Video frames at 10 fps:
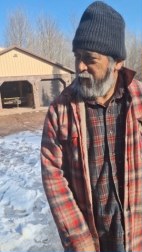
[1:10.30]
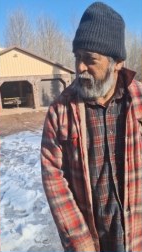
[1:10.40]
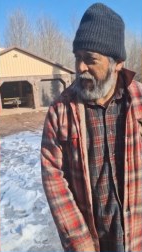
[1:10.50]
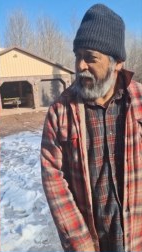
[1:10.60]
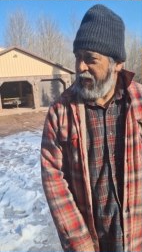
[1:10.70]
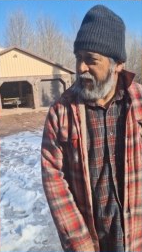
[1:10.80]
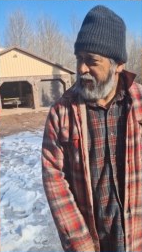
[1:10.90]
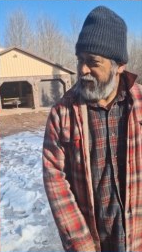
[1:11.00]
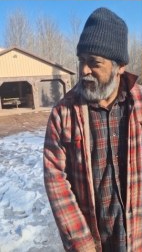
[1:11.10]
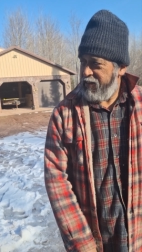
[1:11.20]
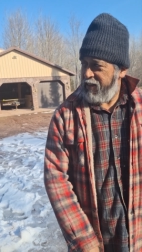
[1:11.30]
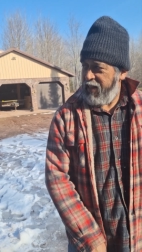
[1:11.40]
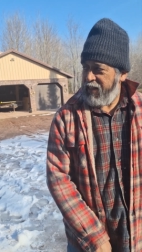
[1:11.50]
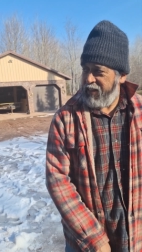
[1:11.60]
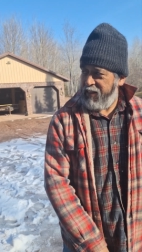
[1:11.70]
black ice,
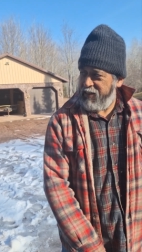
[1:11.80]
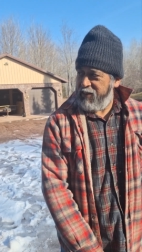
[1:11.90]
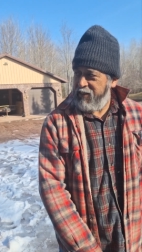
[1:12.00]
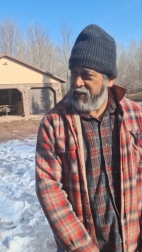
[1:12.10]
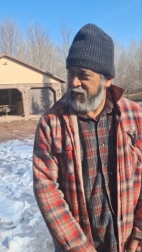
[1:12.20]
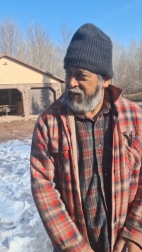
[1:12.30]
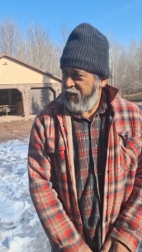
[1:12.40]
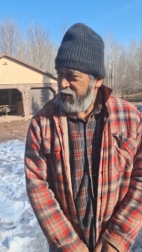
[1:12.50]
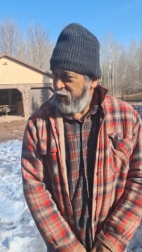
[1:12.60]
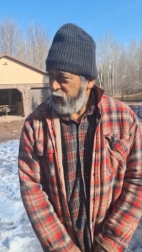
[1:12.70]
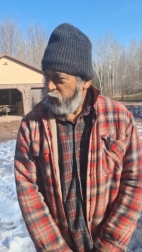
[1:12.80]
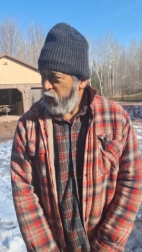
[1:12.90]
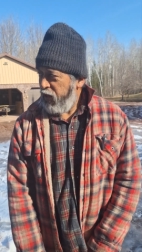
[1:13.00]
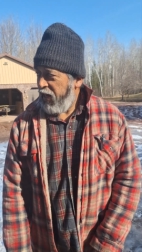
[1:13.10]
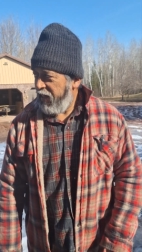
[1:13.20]
I guess, or
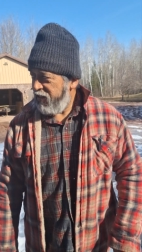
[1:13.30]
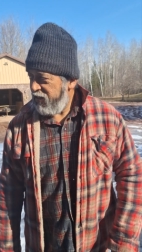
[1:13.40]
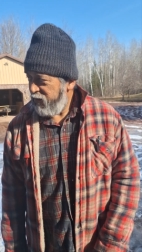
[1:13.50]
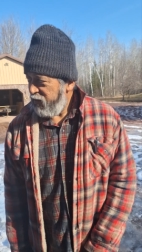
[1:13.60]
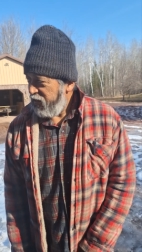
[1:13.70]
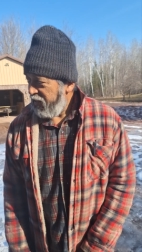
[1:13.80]
wood ice, which